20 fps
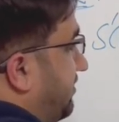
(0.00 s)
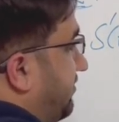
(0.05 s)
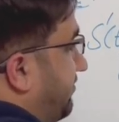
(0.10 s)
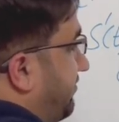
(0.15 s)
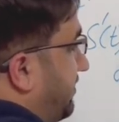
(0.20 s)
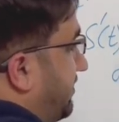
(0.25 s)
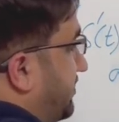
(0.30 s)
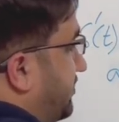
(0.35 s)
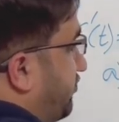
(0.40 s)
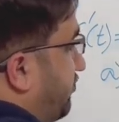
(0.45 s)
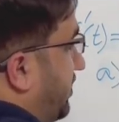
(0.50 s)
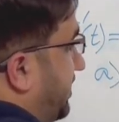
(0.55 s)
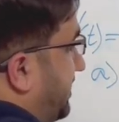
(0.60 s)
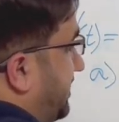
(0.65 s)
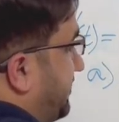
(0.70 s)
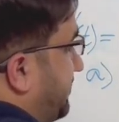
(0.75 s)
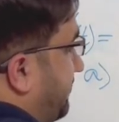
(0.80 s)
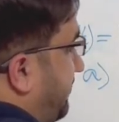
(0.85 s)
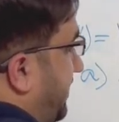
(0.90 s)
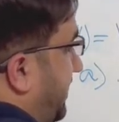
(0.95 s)
First one
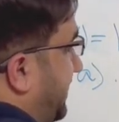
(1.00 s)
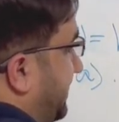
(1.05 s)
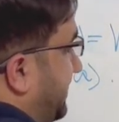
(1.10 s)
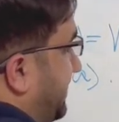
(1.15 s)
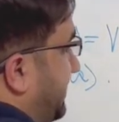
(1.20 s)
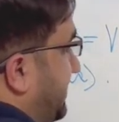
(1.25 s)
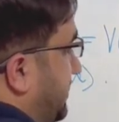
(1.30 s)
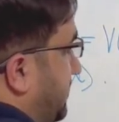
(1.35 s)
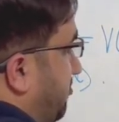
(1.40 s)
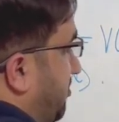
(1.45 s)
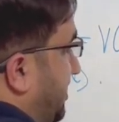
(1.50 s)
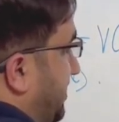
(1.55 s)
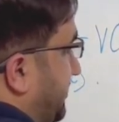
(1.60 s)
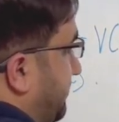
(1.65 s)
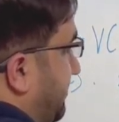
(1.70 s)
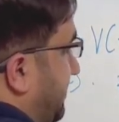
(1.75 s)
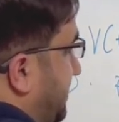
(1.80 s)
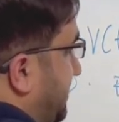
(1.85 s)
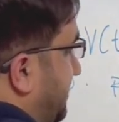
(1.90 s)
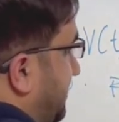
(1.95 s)
is find the
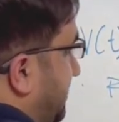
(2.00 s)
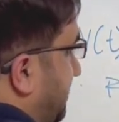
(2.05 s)
displacement,